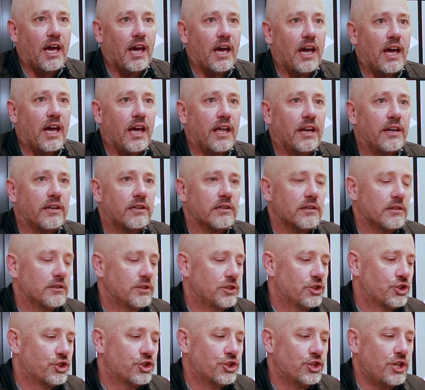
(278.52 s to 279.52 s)
And
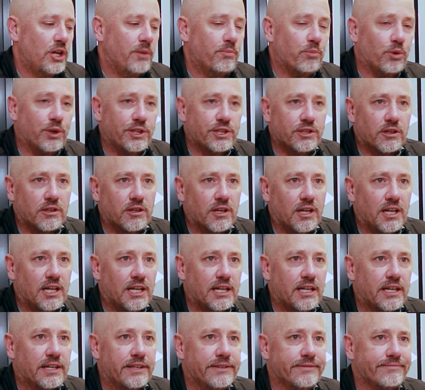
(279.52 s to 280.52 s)
SharePoint
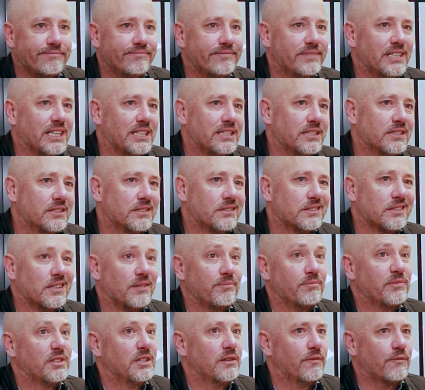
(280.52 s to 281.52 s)
Online does
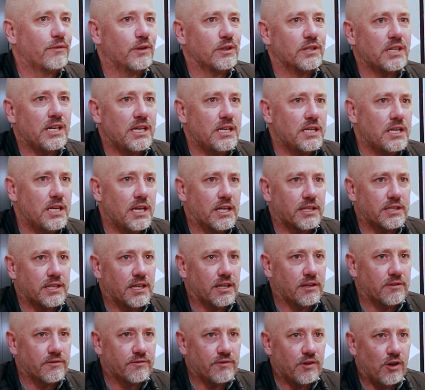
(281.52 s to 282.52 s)
some different
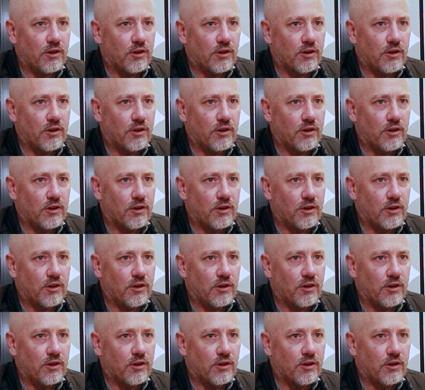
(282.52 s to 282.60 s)
indexing of